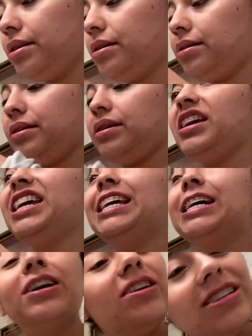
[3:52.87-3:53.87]
Okay,
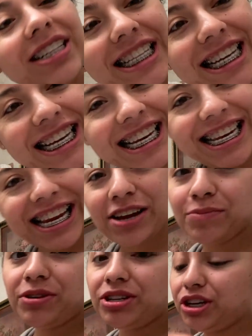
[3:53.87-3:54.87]
all done. Now
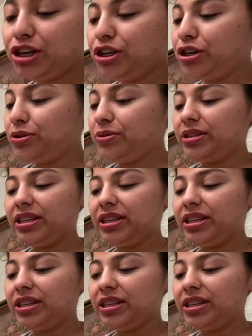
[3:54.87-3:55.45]
I'm just gonna use,